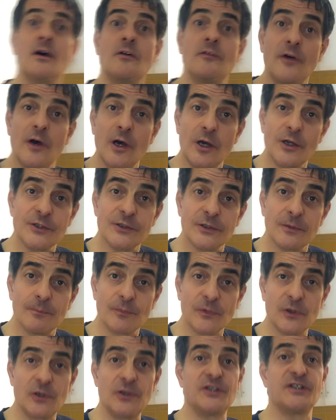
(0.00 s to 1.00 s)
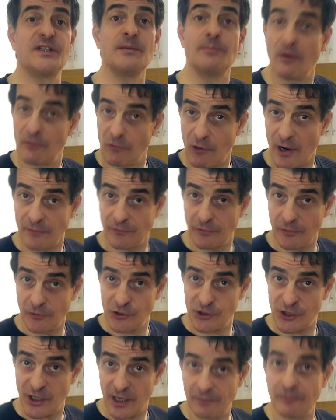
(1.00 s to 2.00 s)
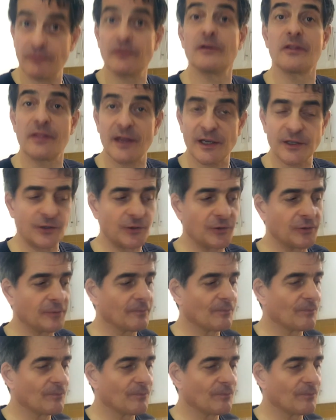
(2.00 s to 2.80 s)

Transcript: First, a sip of wine for the chef, thank you.